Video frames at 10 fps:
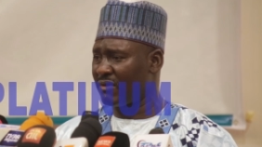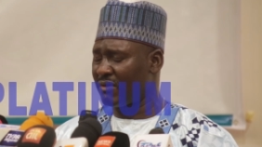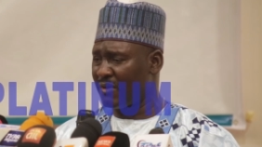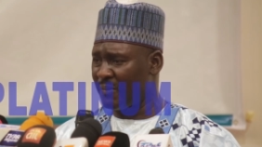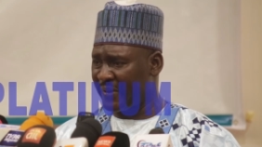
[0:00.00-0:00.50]

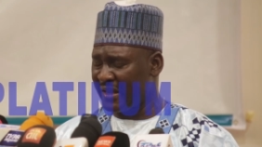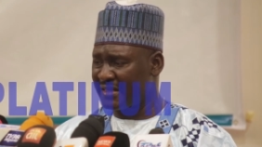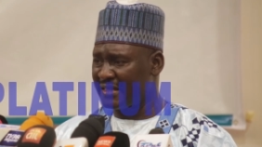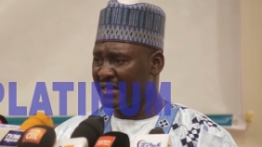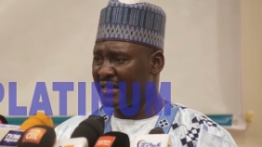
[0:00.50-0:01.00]

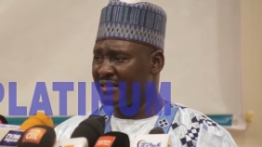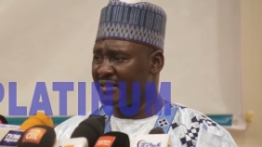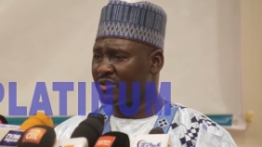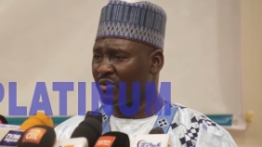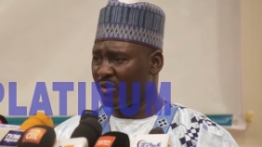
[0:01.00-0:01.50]
cooperate,
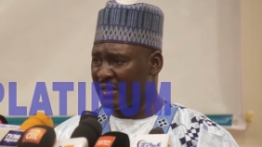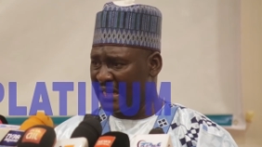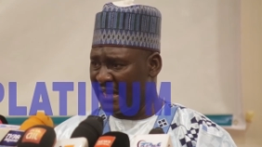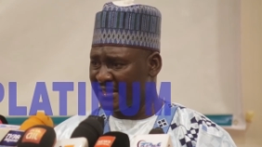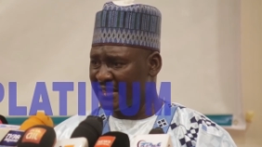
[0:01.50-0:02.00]
need to
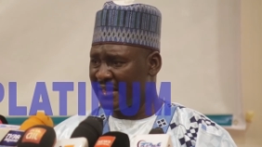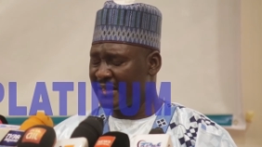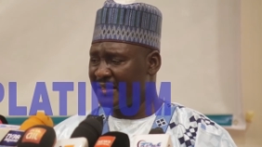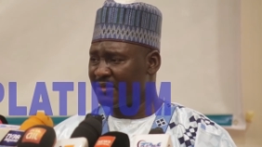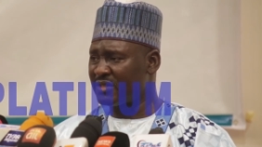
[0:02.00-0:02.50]
coordinate,
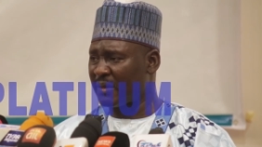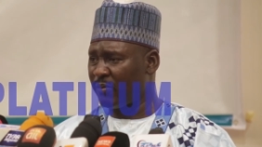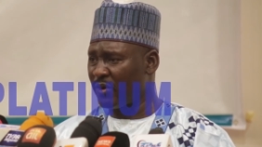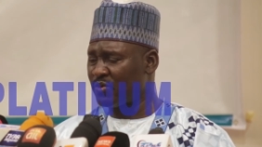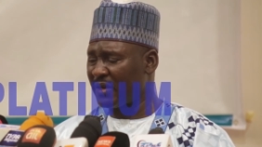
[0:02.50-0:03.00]
need to
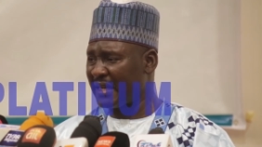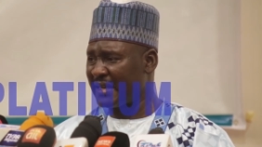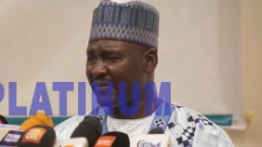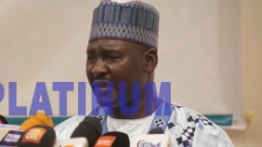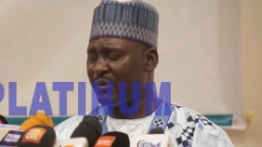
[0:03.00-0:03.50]
support one
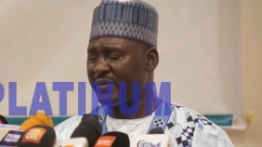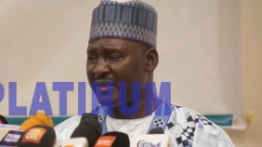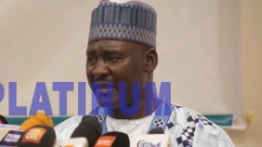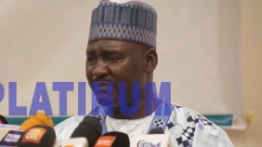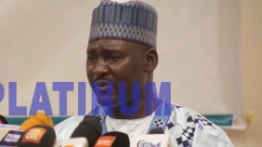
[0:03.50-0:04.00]
another with
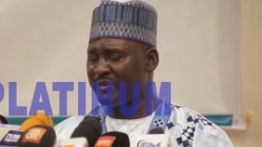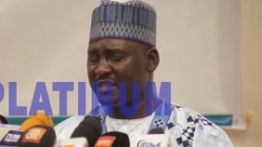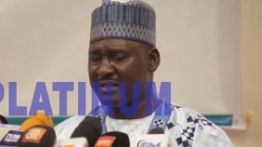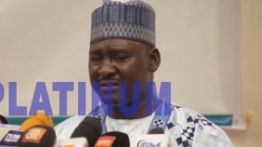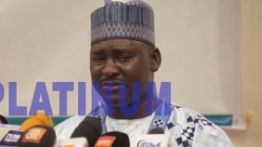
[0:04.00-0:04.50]
the
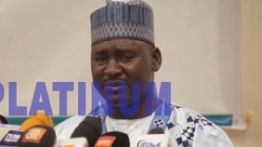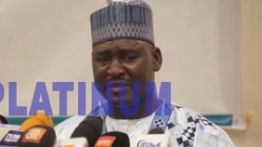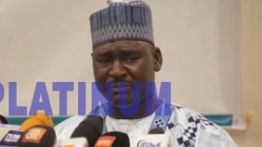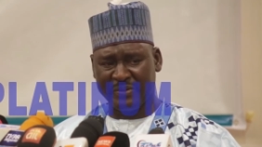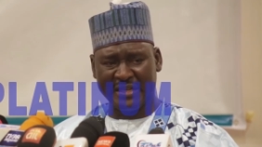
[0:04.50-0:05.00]
information to
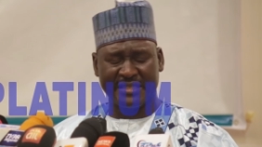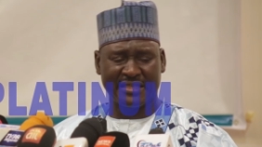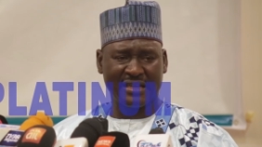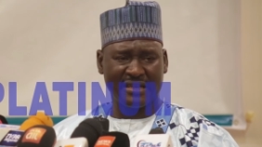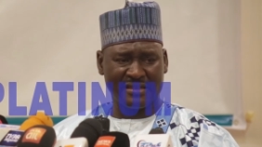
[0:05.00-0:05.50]

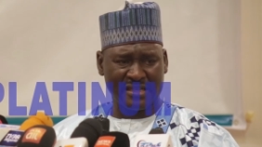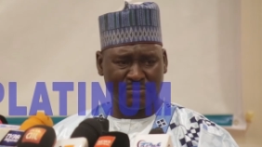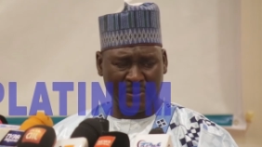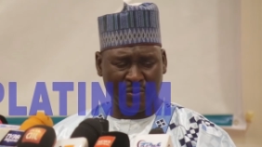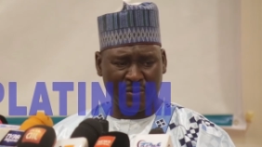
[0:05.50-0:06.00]
defeat these
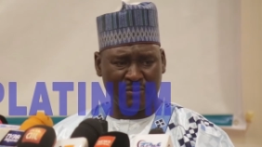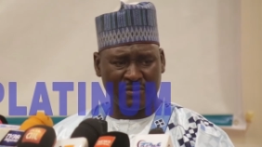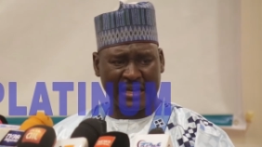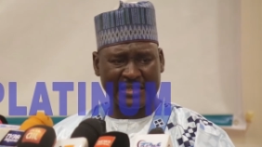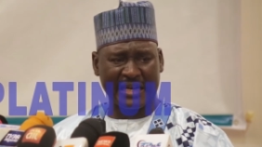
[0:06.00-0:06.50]
people
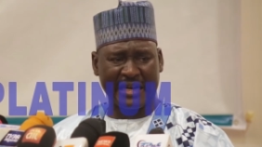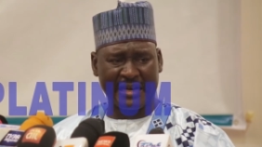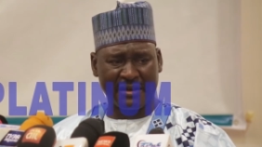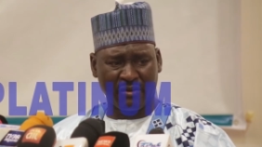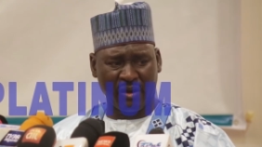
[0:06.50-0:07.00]
that
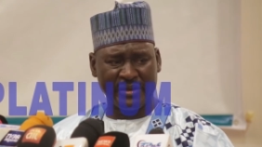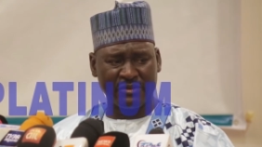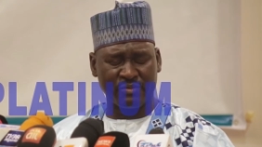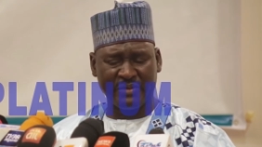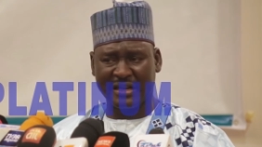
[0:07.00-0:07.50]
are coming
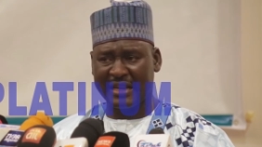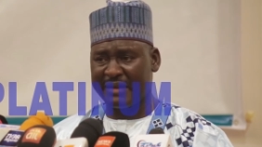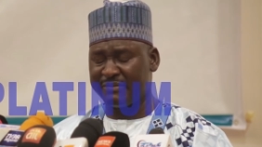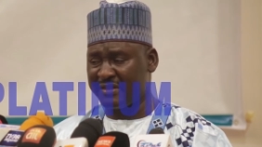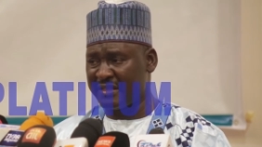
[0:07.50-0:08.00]
to make
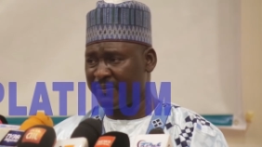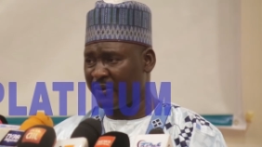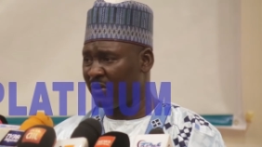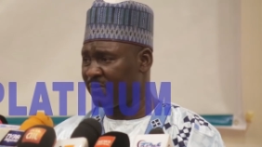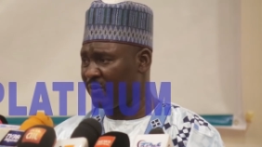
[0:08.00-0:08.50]
life difficult